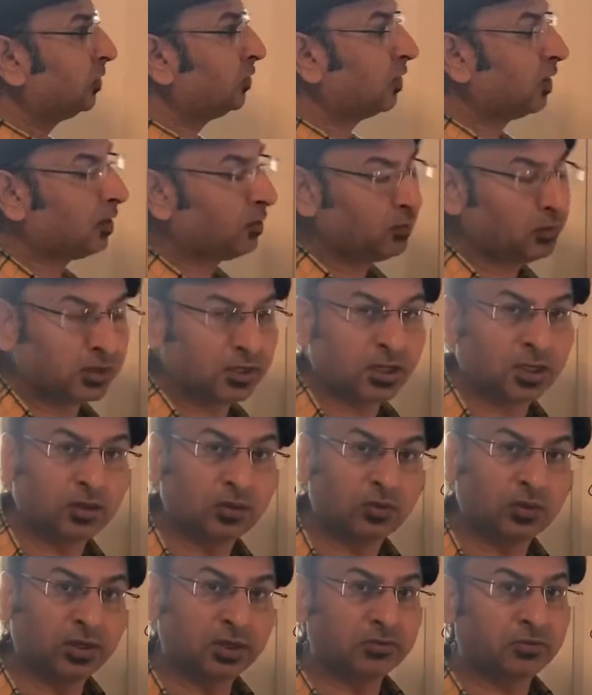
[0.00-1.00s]
you how we
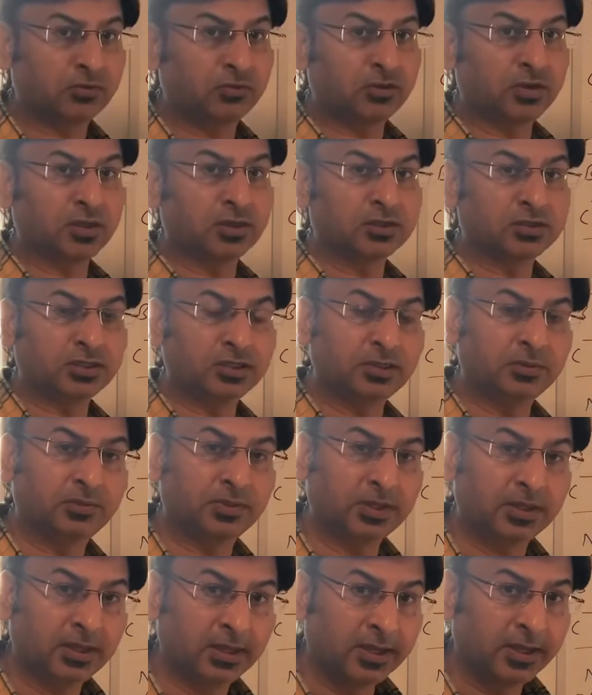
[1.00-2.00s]
calculate real
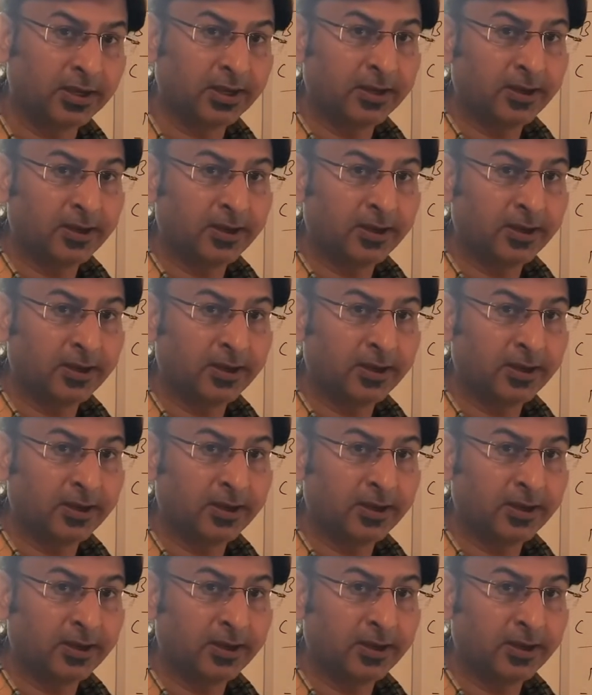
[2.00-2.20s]
GDP,